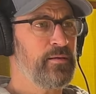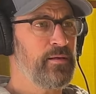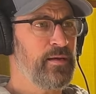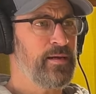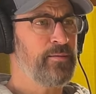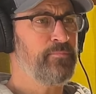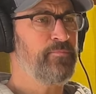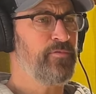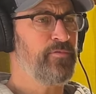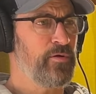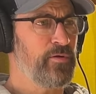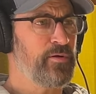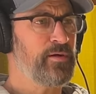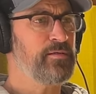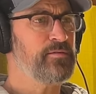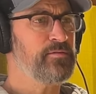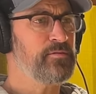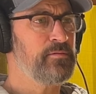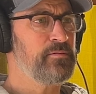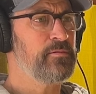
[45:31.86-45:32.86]
I'm
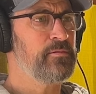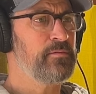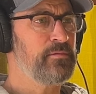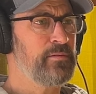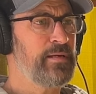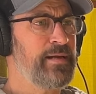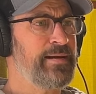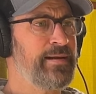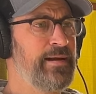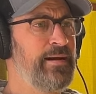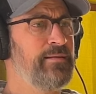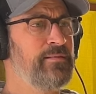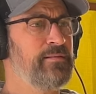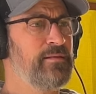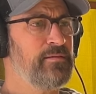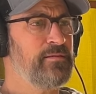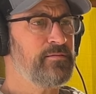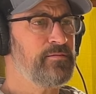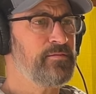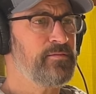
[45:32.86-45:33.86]
focused. I got
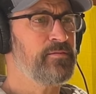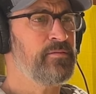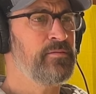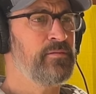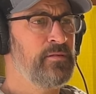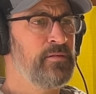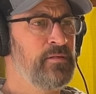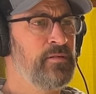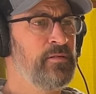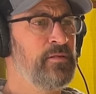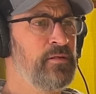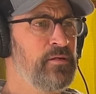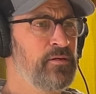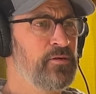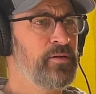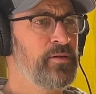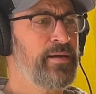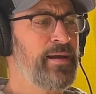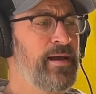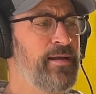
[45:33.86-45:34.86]
this.
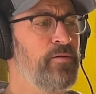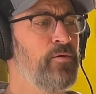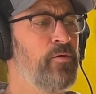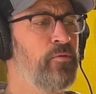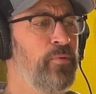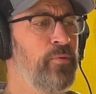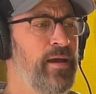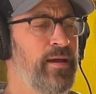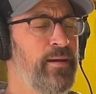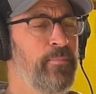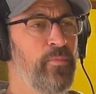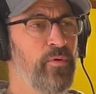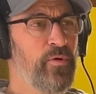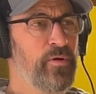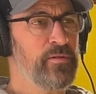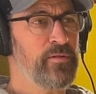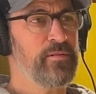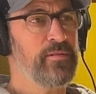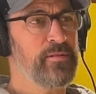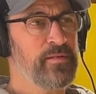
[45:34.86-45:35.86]
Like, I know way
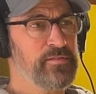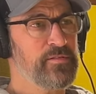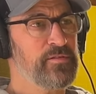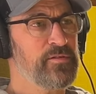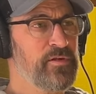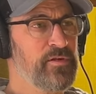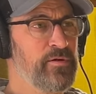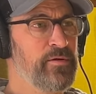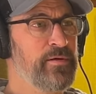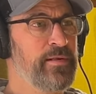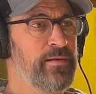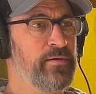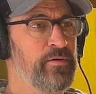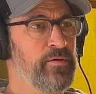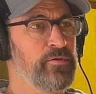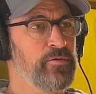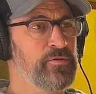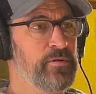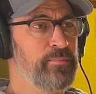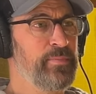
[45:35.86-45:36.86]
more than this attorney
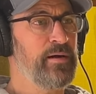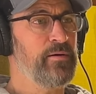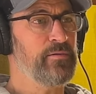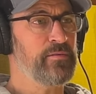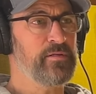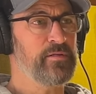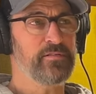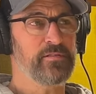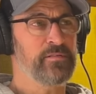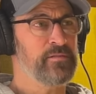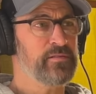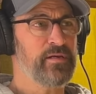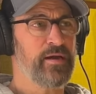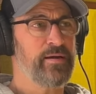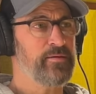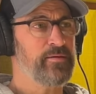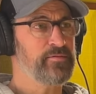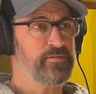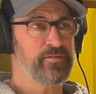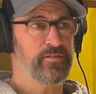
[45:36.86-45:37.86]
knows about this
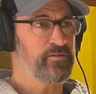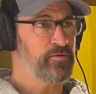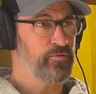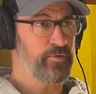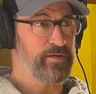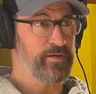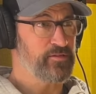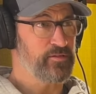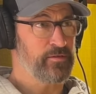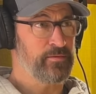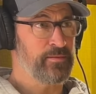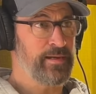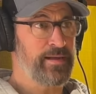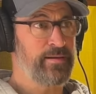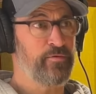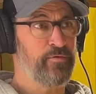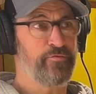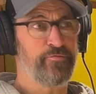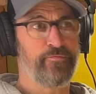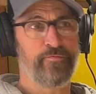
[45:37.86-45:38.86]
entire situation. I
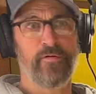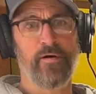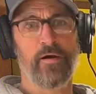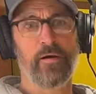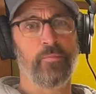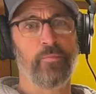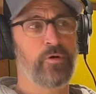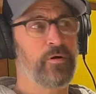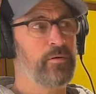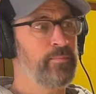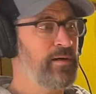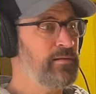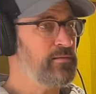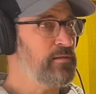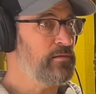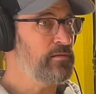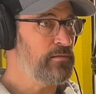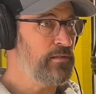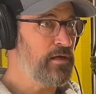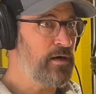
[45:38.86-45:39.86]
know mm-hmm. far more about
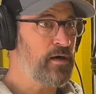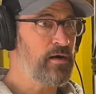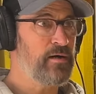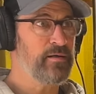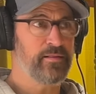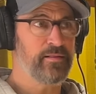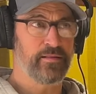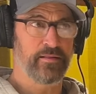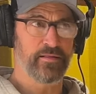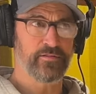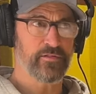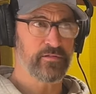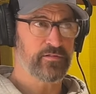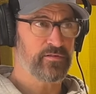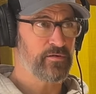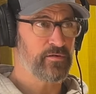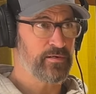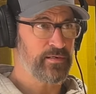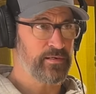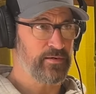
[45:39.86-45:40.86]
the law than this
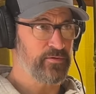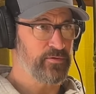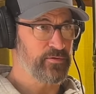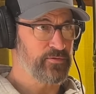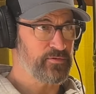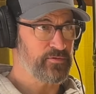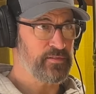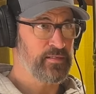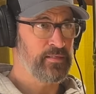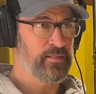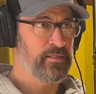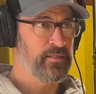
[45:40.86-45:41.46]
attorney knows.